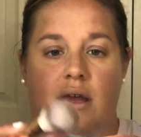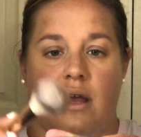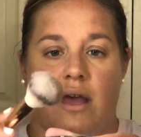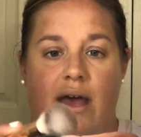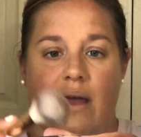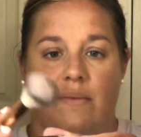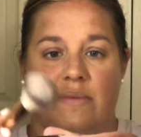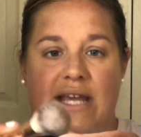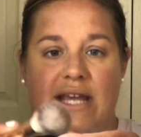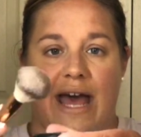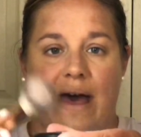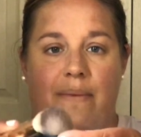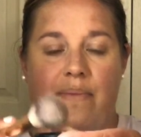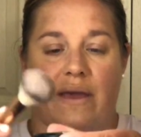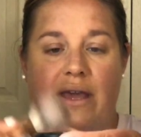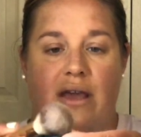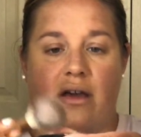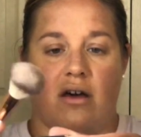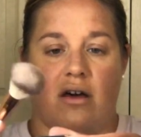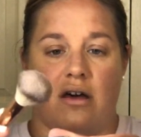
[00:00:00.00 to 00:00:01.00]
I'm
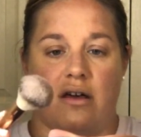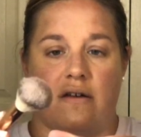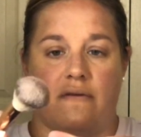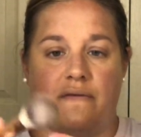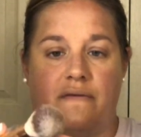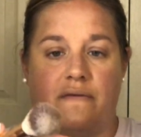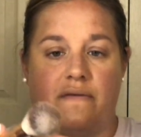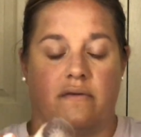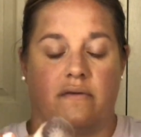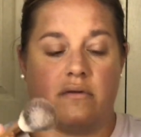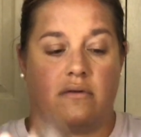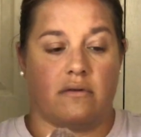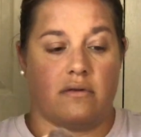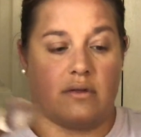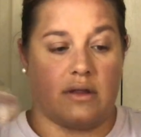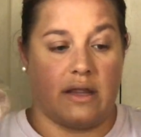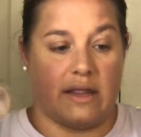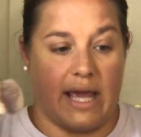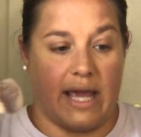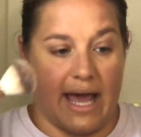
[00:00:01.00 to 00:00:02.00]
tapping off
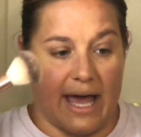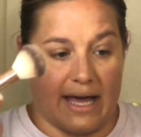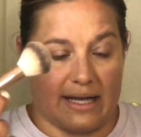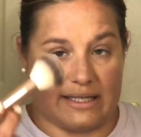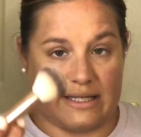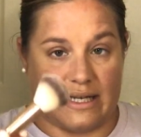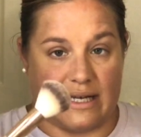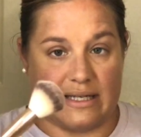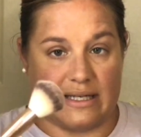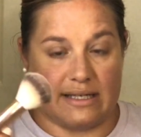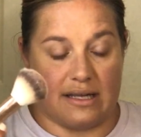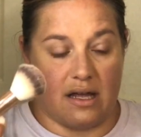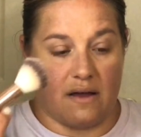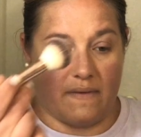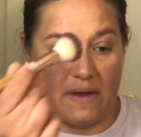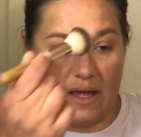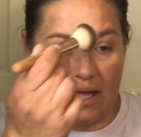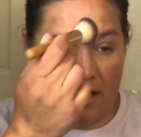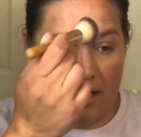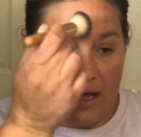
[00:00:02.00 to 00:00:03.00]
the excess of
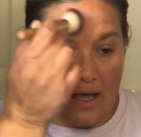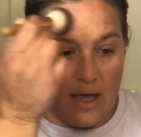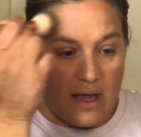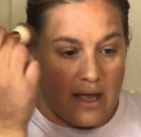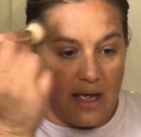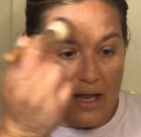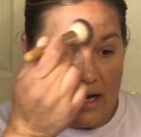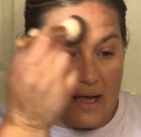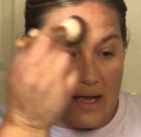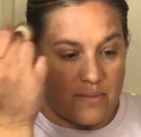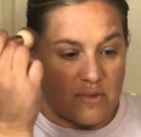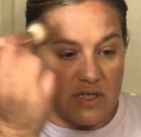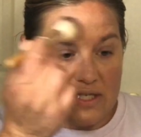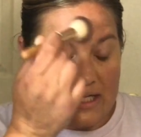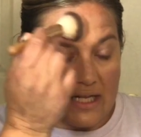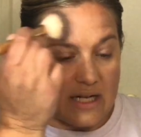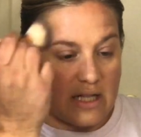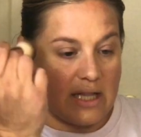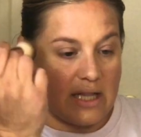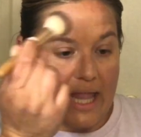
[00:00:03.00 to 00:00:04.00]
it. And I'm just
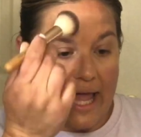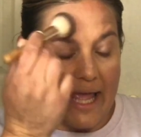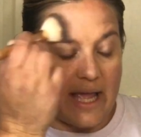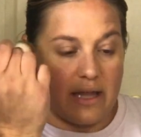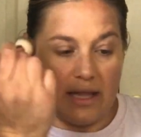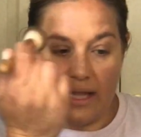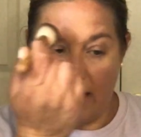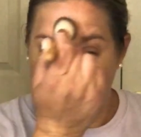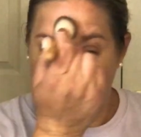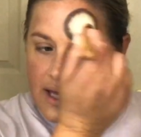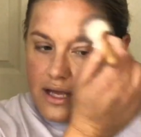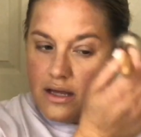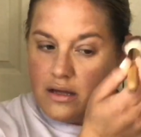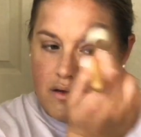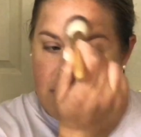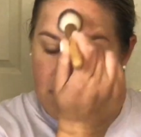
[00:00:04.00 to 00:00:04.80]
gonna lightly